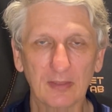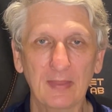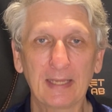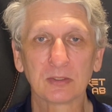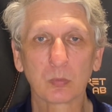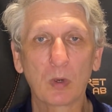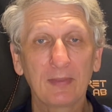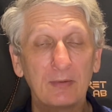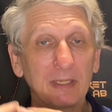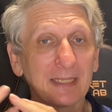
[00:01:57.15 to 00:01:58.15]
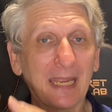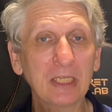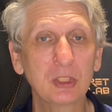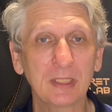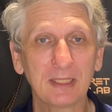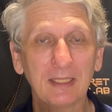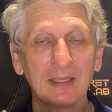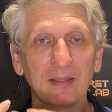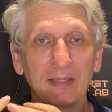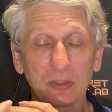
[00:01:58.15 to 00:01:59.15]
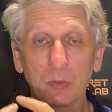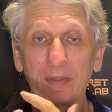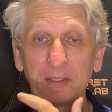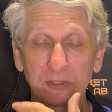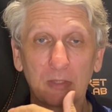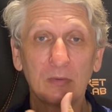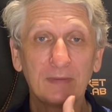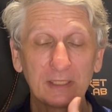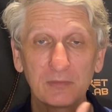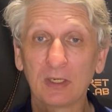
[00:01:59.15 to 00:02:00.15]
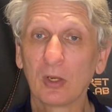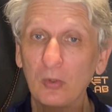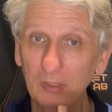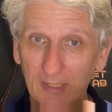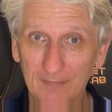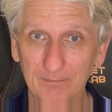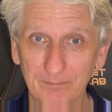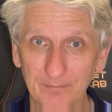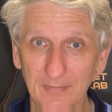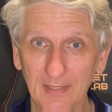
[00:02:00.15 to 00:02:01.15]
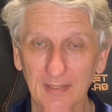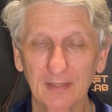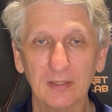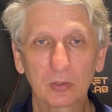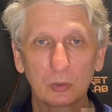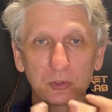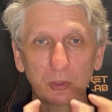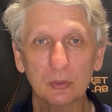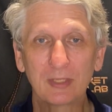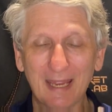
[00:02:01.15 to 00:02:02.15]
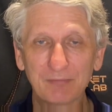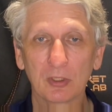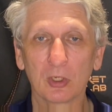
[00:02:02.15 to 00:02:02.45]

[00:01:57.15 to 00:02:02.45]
That's why they're engaging. That's why they're so effective in learning. Because students have to